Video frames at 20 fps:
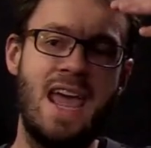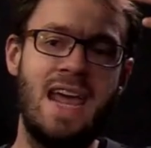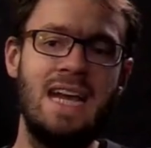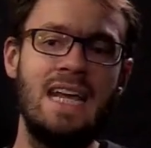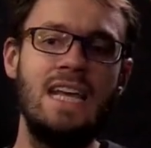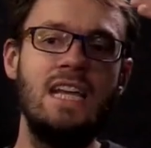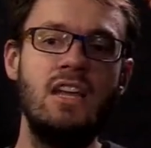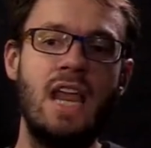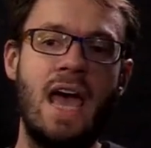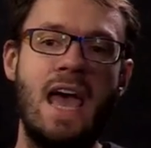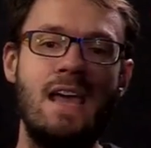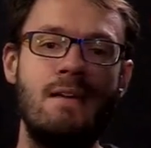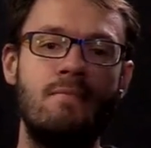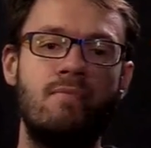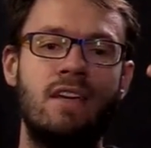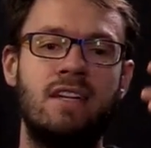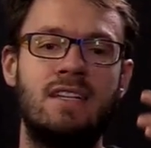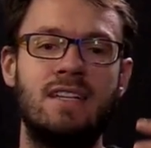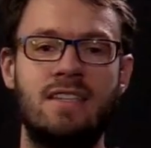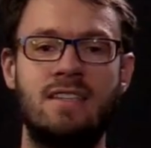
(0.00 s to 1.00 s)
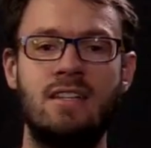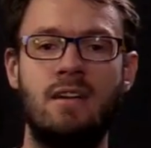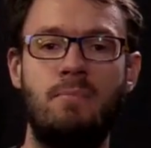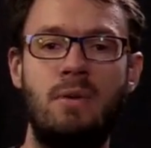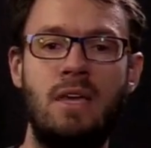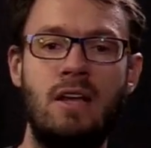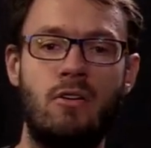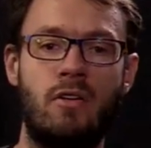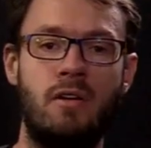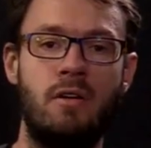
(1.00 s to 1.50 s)
any name that doesn't
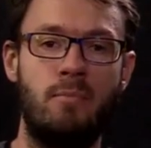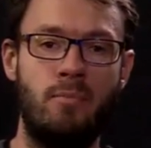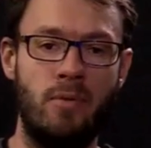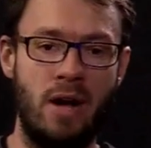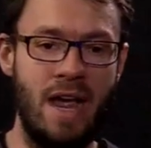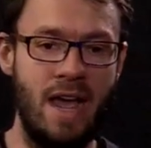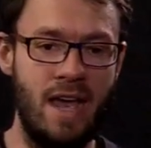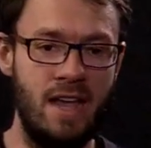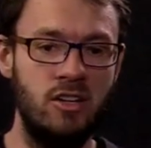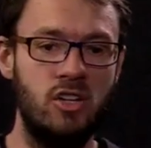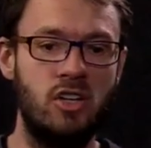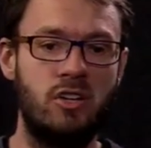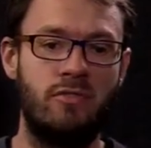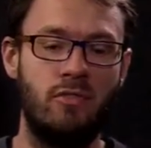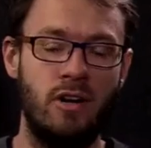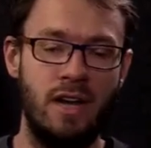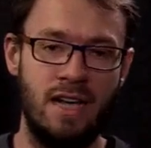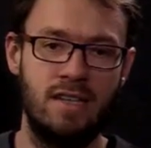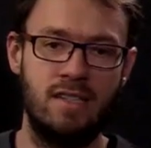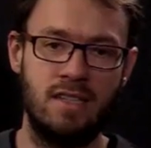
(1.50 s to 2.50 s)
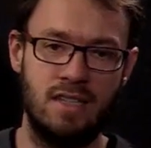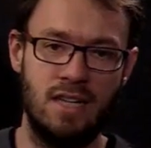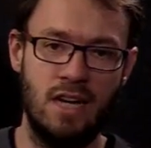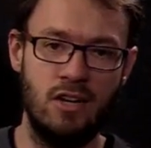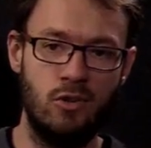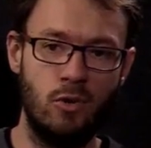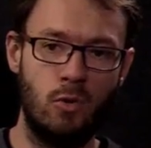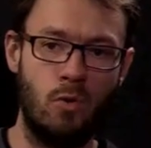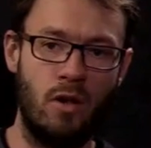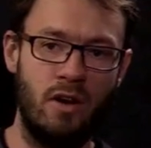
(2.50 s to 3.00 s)
appear on a branch for an
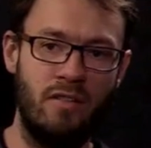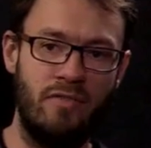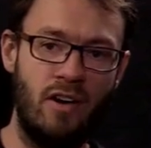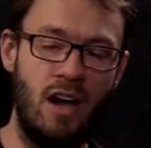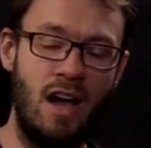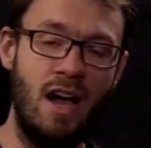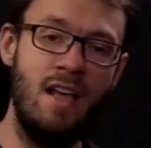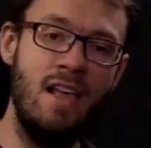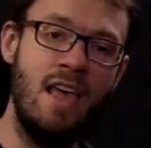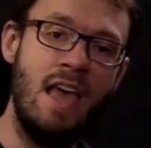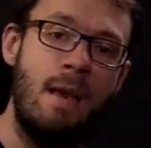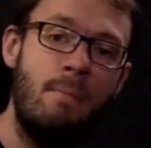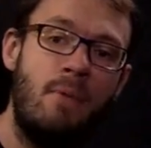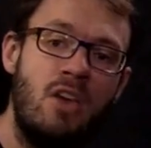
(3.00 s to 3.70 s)
existential quantifier,